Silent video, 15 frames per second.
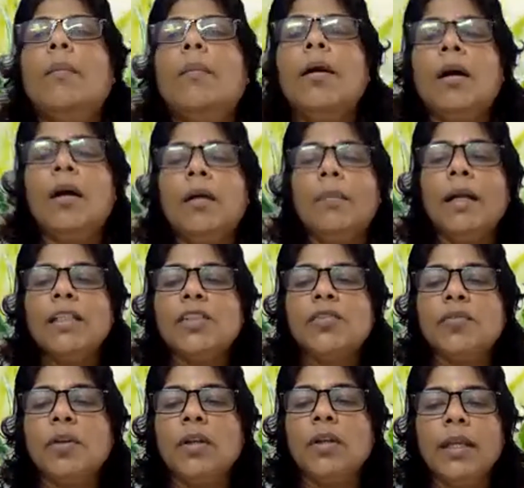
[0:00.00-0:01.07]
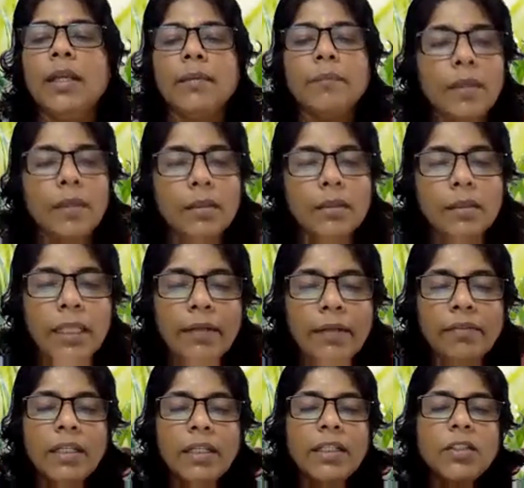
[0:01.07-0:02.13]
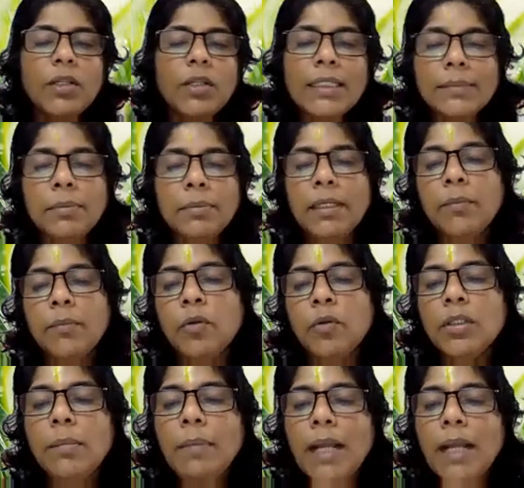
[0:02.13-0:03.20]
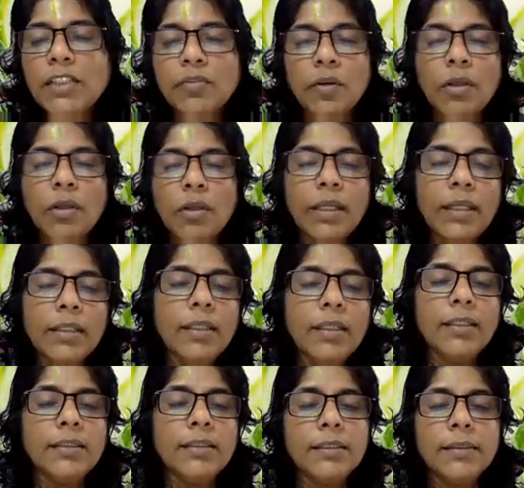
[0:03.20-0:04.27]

match following, then we need to explain about the match following things.